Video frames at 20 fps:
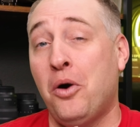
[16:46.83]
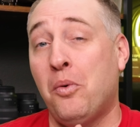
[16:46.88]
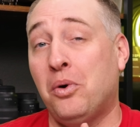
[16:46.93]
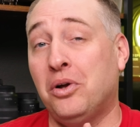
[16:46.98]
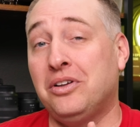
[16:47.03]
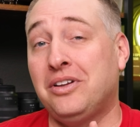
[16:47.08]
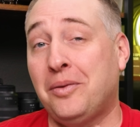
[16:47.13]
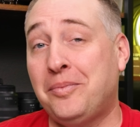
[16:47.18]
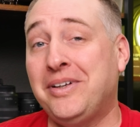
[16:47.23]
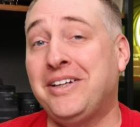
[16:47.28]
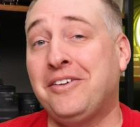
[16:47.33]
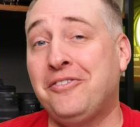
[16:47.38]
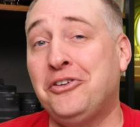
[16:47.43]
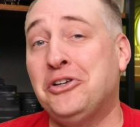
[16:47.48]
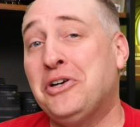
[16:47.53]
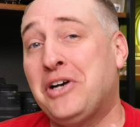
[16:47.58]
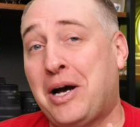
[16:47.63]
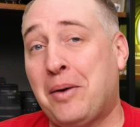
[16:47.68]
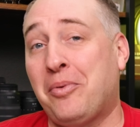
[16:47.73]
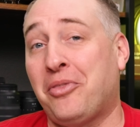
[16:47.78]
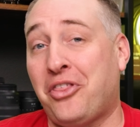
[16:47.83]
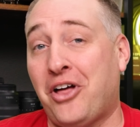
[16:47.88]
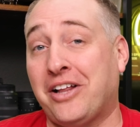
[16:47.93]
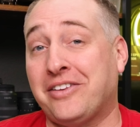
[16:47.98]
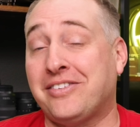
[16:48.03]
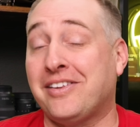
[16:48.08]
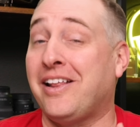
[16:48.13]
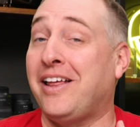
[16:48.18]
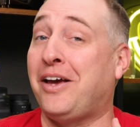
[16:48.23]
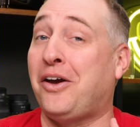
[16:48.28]
Well, let me give you a couple
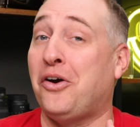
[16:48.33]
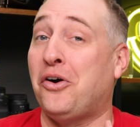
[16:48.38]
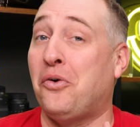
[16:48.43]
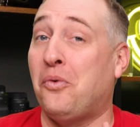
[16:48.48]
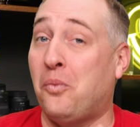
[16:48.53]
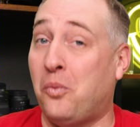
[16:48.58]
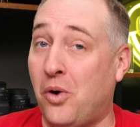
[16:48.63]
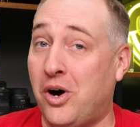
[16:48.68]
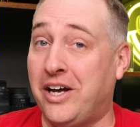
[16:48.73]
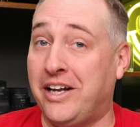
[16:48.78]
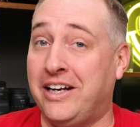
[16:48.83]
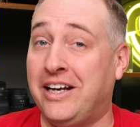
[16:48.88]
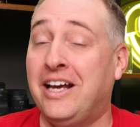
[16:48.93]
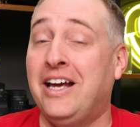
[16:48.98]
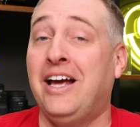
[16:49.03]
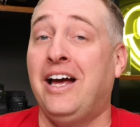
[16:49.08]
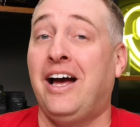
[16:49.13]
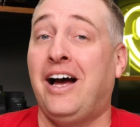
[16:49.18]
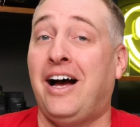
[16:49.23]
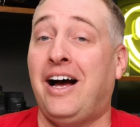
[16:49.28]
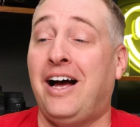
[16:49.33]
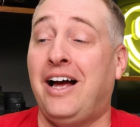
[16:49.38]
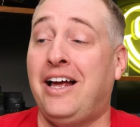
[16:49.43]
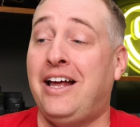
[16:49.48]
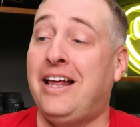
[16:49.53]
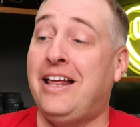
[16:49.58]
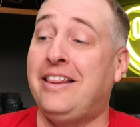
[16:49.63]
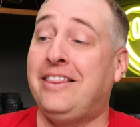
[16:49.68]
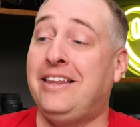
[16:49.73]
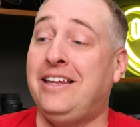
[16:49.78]
thoughts. Like one, uh,
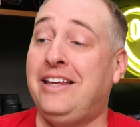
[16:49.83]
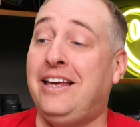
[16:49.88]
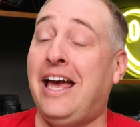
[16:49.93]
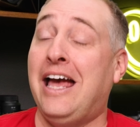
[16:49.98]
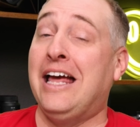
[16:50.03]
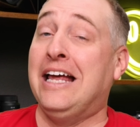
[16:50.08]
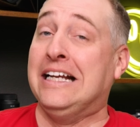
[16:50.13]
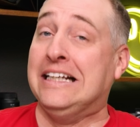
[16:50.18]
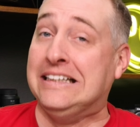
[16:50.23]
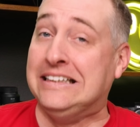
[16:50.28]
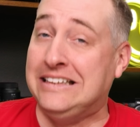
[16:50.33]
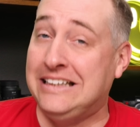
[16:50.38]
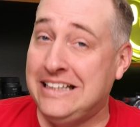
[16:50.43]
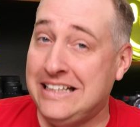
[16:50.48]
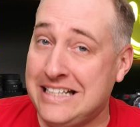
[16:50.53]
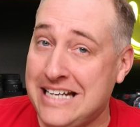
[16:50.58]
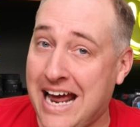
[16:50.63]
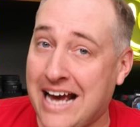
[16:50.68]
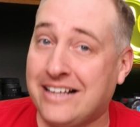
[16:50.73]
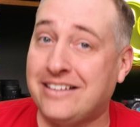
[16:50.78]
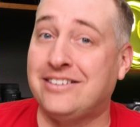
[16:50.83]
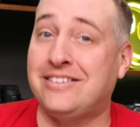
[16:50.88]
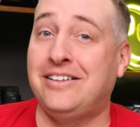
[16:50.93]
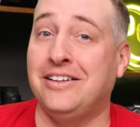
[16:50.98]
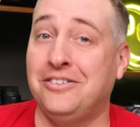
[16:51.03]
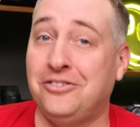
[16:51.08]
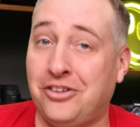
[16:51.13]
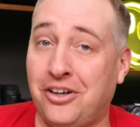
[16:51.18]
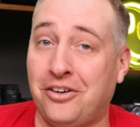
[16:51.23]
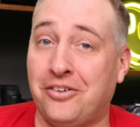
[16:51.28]
the
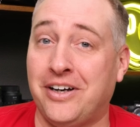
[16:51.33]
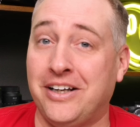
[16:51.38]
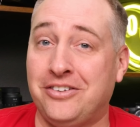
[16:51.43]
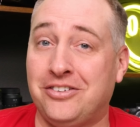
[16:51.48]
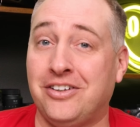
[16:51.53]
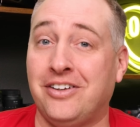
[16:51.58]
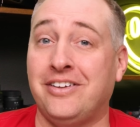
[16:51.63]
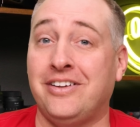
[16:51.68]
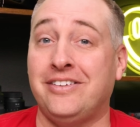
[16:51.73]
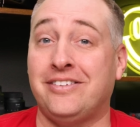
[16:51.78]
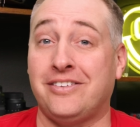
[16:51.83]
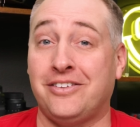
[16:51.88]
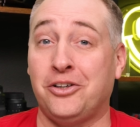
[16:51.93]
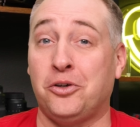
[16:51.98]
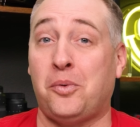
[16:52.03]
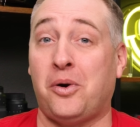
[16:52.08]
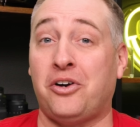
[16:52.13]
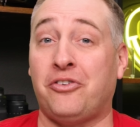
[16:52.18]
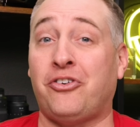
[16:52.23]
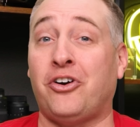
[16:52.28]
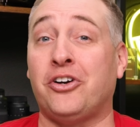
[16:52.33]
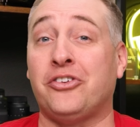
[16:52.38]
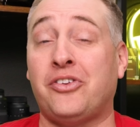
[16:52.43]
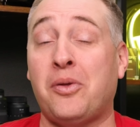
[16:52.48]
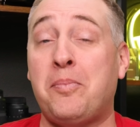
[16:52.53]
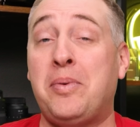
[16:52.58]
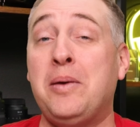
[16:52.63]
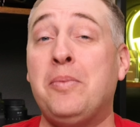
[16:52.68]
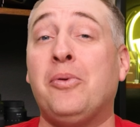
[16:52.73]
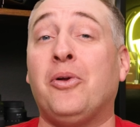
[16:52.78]
next generation of these Clearwater Forests,
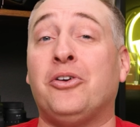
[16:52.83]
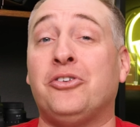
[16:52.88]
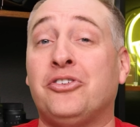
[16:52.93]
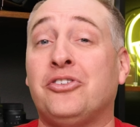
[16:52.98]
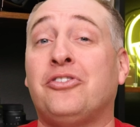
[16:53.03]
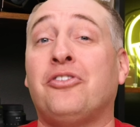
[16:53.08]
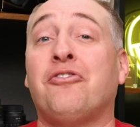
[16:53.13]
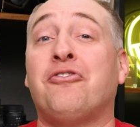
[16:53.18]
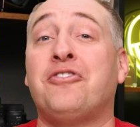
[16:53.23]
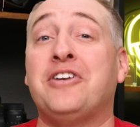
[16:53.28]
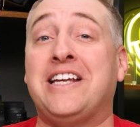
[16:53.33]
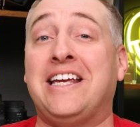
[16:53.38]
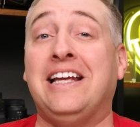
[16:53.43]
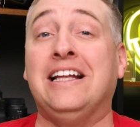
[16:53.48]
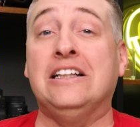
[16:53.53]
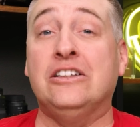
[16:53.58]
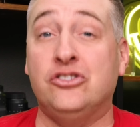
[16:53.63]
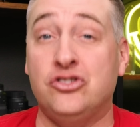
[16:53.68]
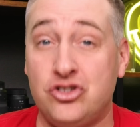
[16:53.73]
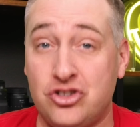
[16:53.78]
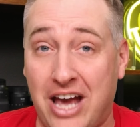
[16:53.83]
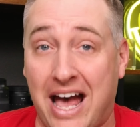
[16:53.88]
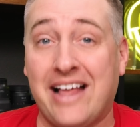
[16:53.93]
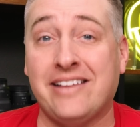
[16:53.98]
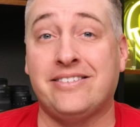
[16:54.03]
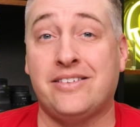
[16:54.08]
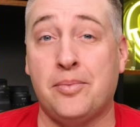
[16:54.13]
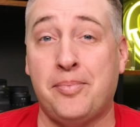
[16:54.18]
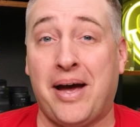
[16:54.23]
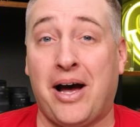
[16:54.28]
people are just freaking
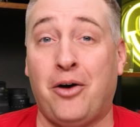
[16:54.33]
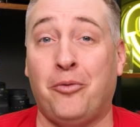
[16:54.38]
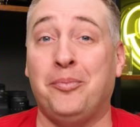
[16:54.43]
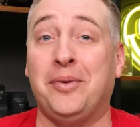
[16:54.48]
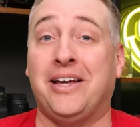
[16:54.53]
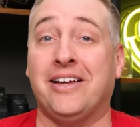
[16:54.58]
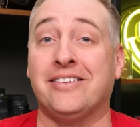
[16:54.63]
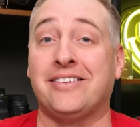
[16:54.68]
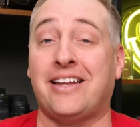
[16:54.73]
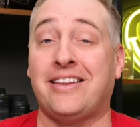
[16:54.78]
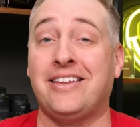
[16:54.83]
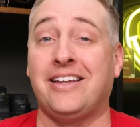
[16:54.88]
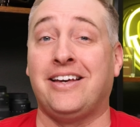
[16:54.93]
jazzed about because I